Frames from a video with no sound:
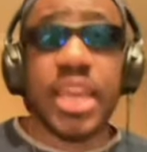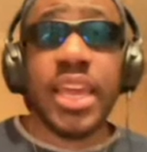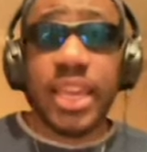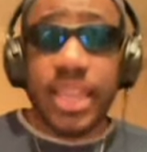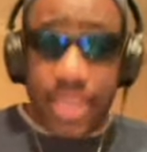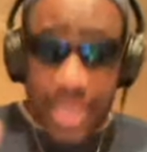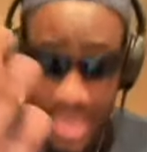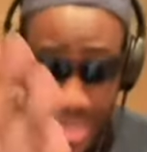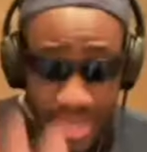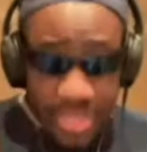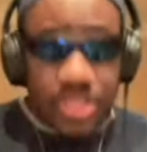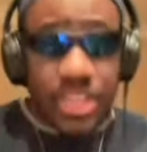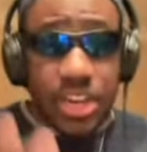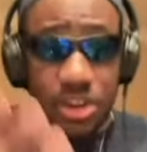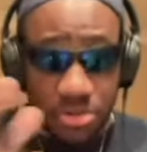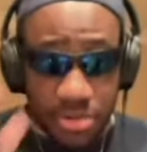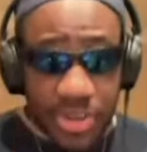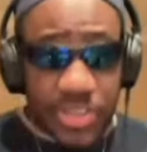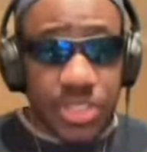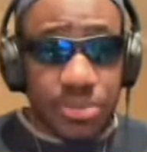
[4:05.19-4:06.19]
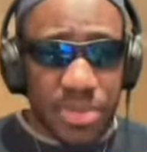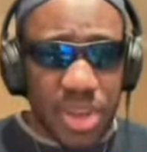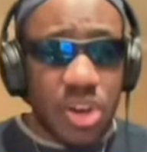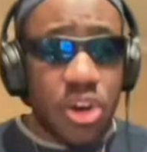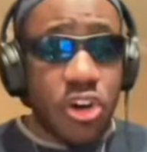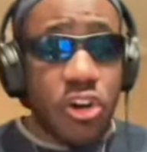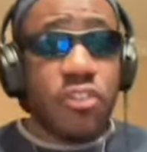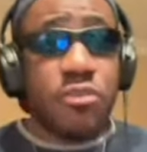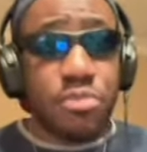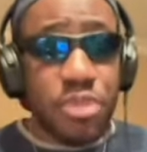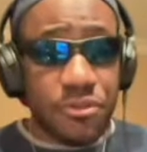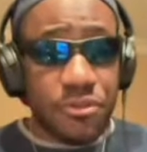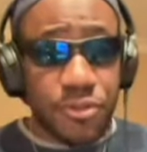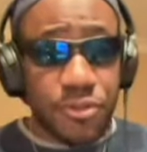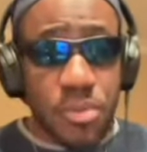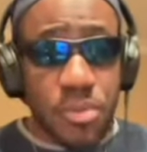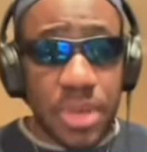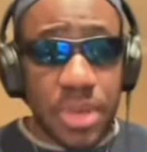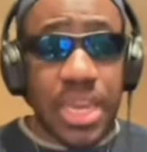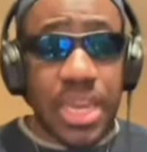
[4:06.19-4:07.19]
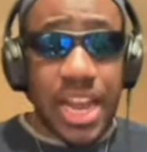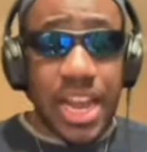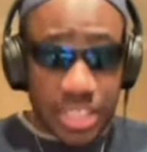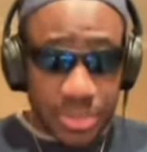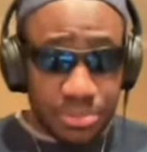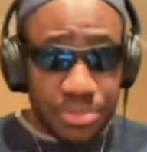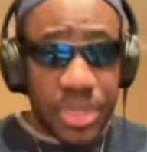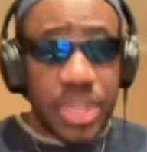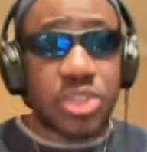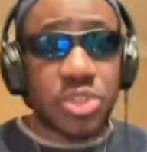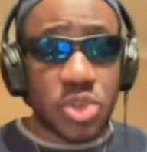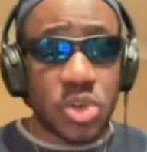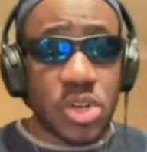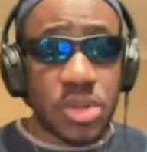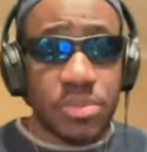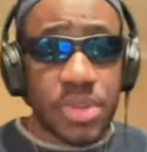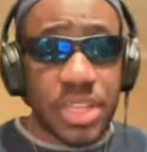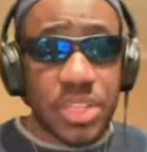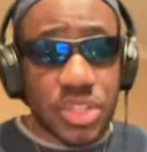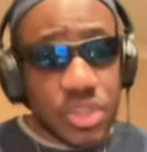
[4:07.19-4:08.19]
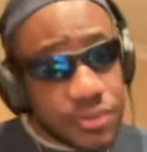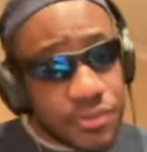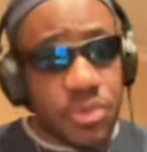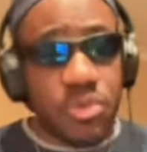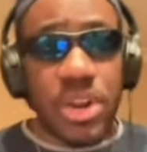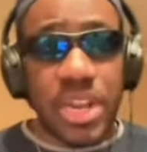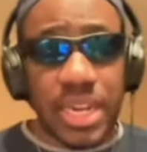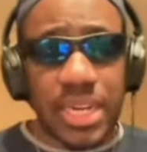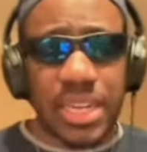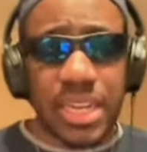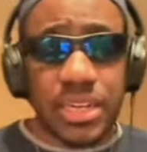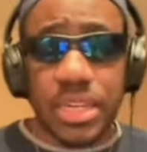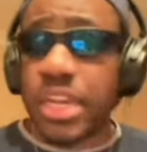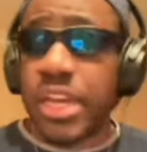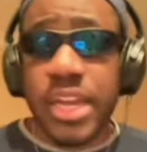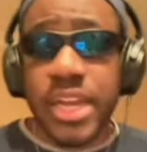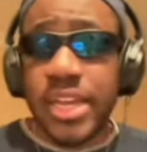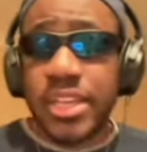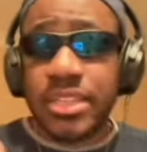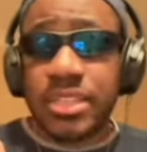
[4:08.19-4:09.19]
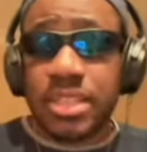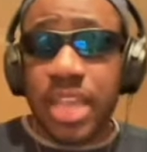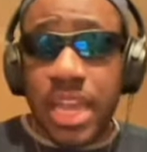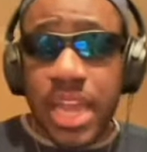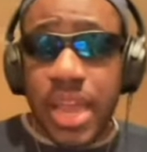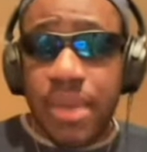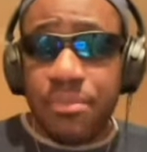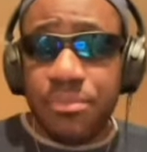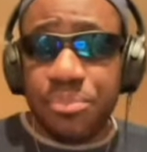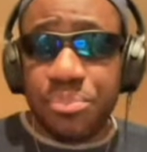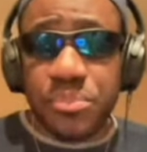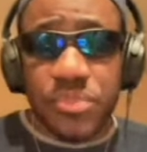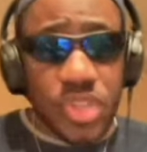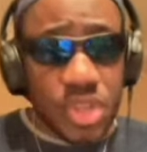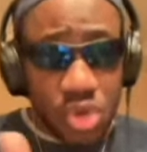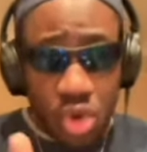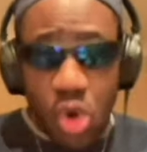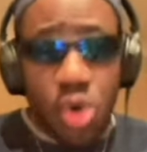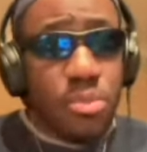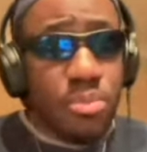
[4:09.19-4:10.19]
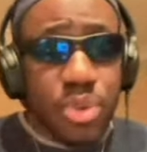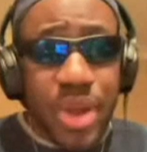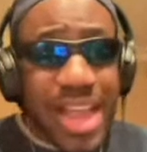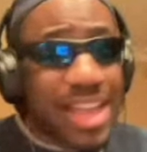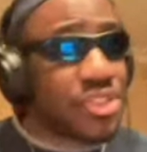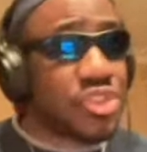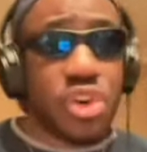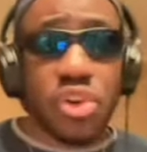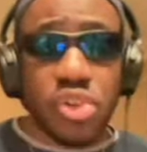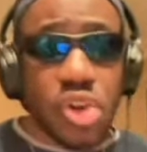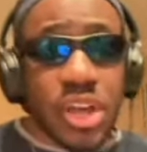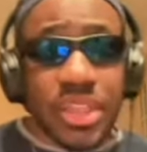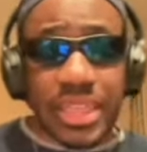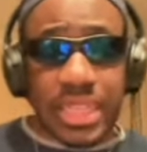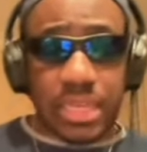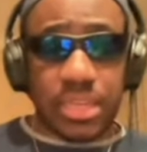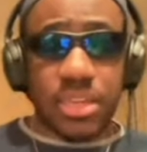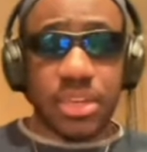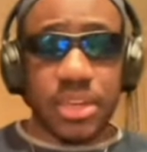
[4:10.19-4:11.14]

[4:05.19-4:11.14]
He has a resume of performing at big tournaments for England. Homeboy has done nothing.